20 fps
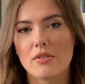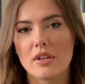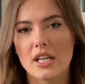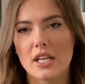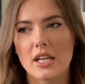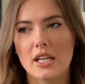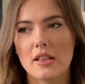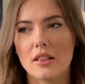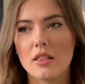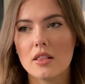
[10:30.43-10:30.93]

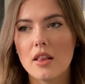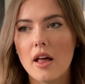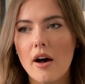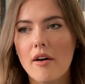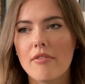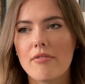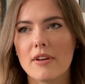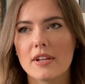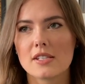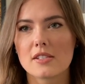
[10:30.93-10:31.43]
really
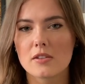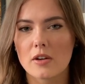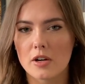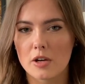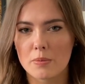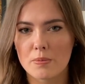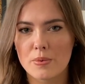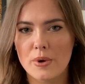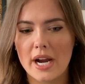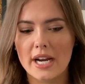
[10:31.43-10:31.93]
love and
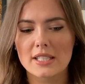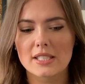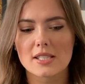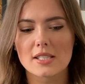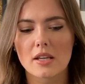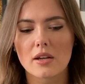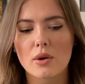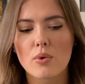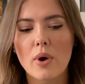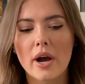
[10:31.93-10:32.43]
started
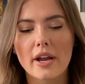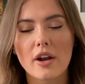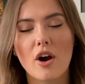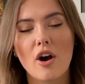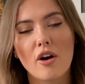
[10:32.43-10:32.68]
practicing quite